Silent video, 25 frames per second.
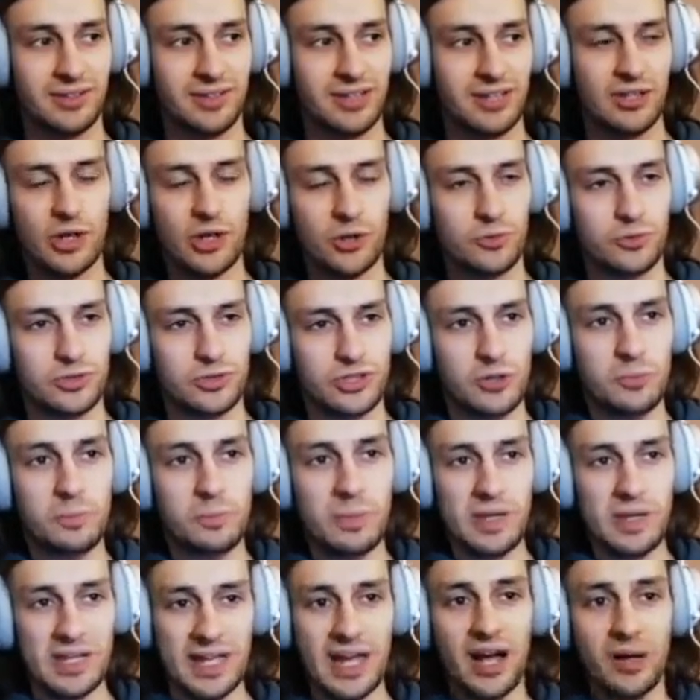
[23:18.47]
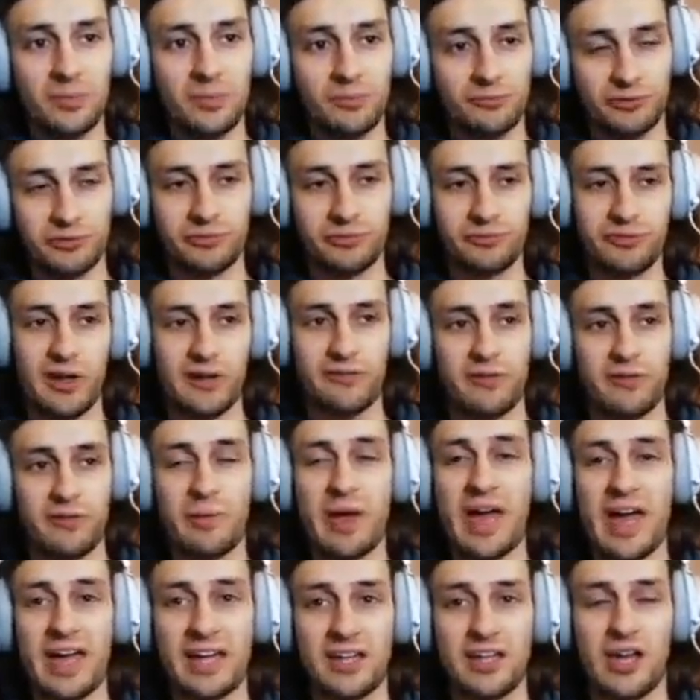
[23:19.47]
No, you pick it up from further
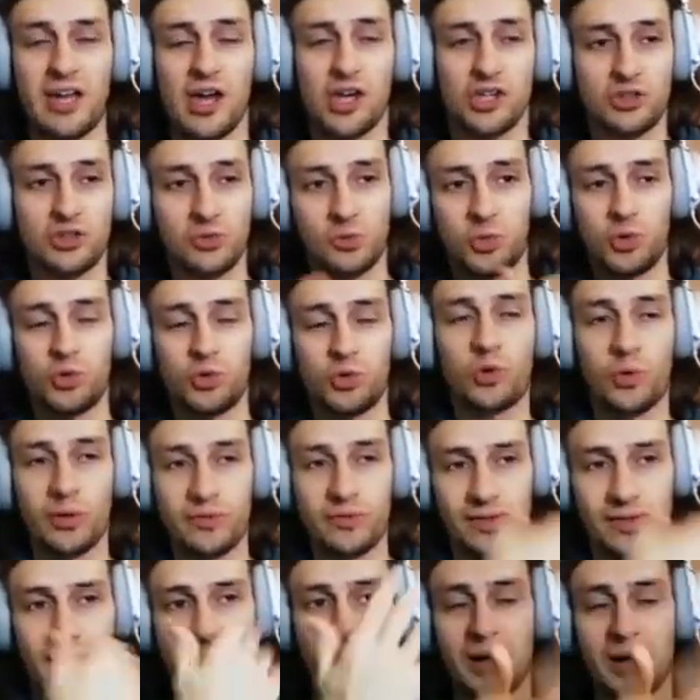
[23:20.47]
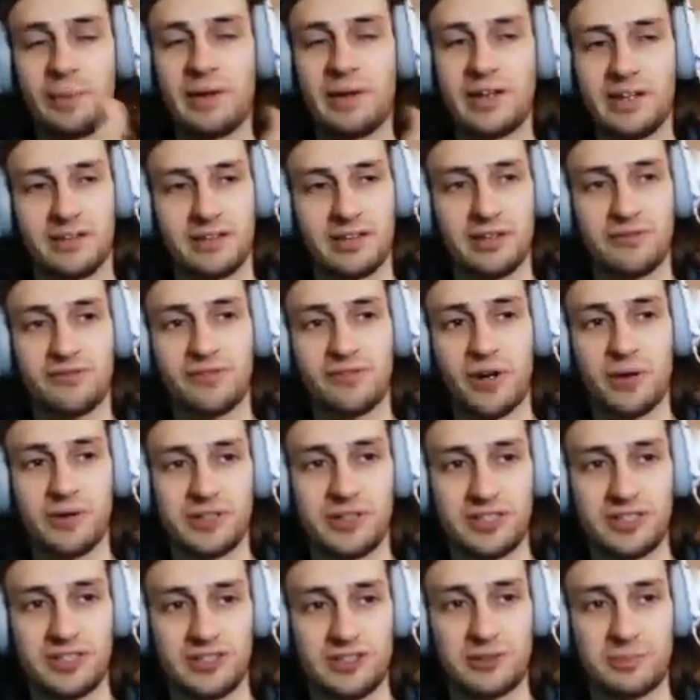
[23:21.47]
back, you walk with it up and then you throw it
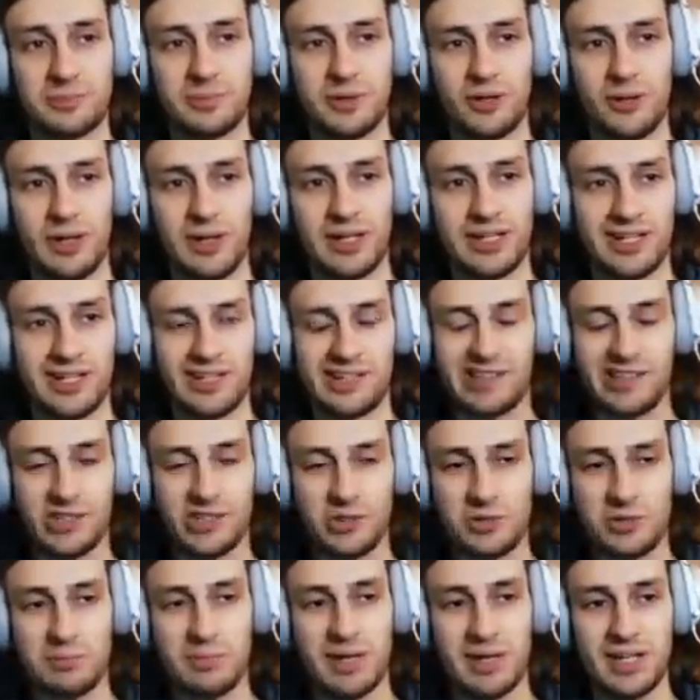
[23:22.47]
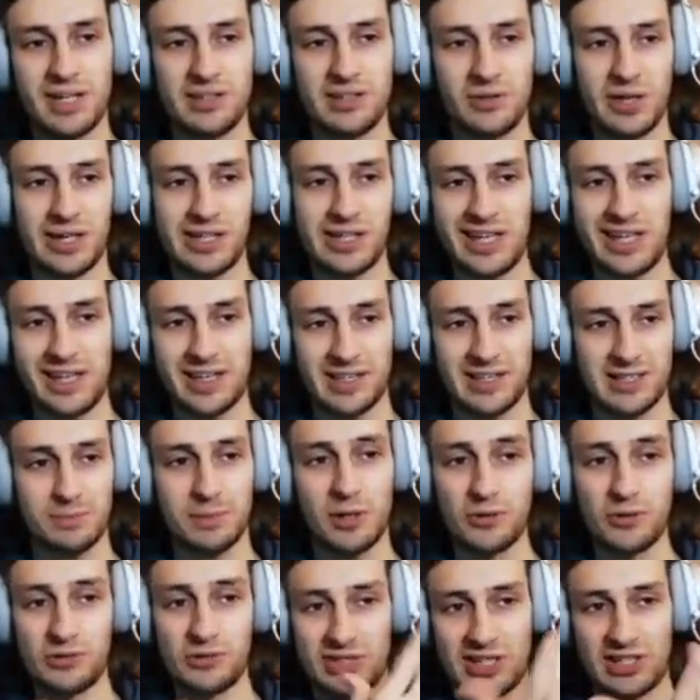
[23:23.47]
to the spot and then you do a menu and it
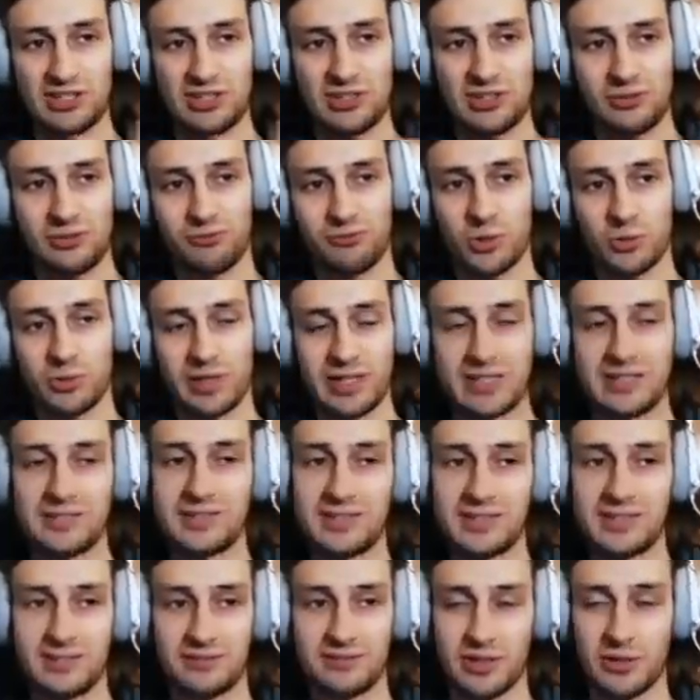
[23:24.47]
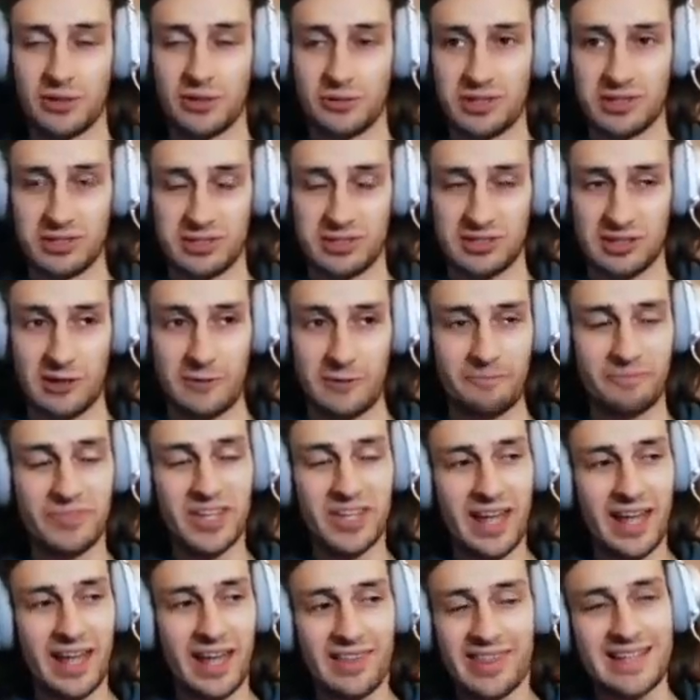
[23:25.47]
explodes as you roll into the loading zone.
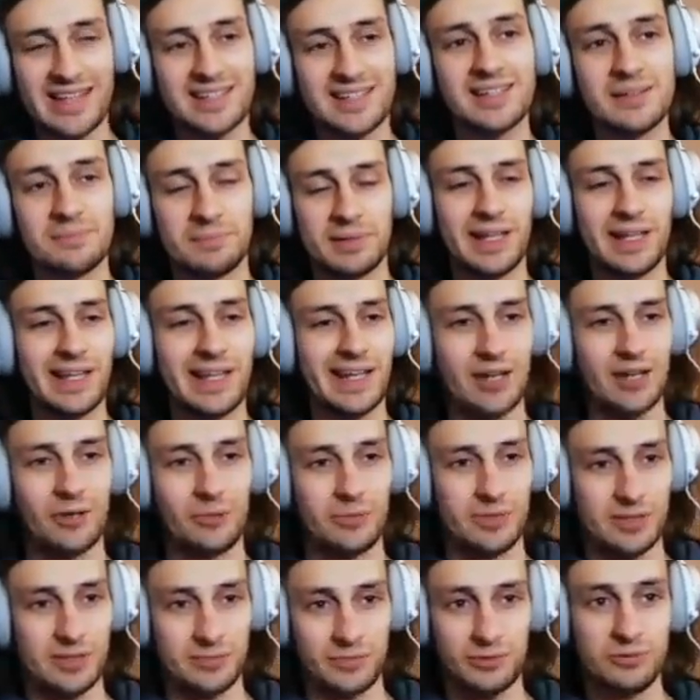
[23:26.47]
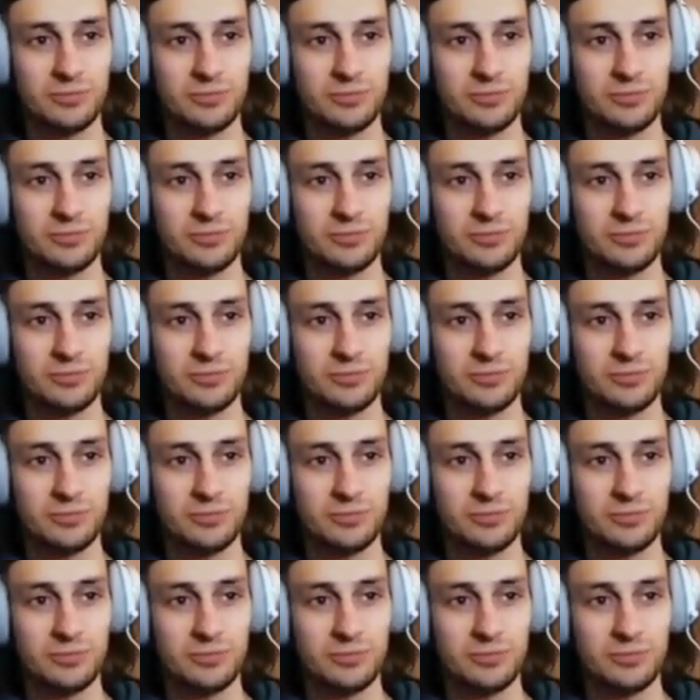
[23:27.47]
That's completely optimal.